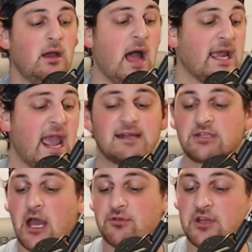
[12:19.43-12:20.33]
I get
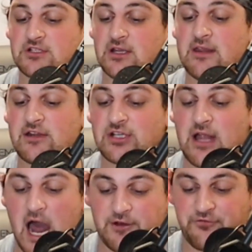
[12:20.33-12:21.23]
it, though. There's a
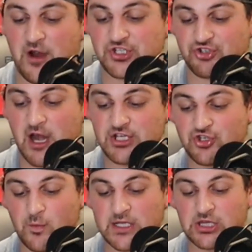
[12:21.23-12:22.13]
lot of
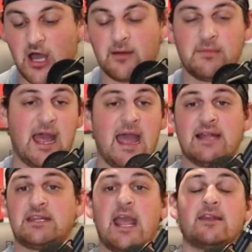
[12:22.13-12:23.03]
frustration with them.
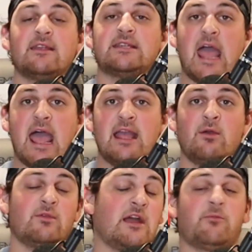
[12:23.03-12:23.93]
At the end of the day,
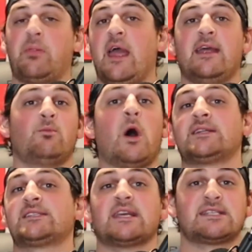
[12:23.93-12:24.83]
they were playing,
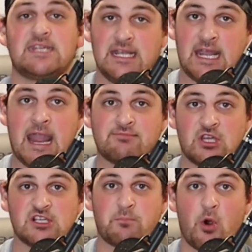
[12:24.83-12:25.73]
what, 16 games
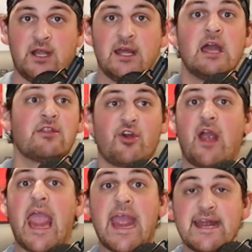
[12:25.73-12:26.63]
at this point?
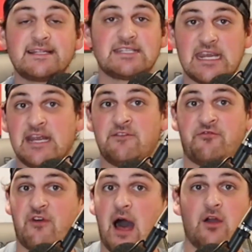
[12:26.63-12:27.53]
They're
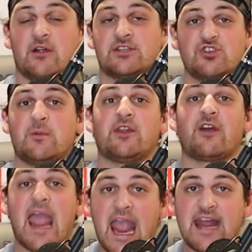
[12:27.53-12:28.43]

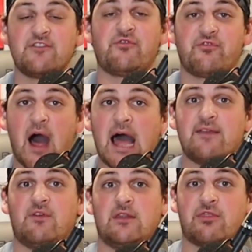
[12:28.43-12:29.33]

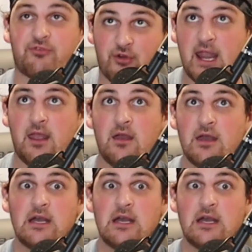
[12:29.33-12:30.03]
8-5-3.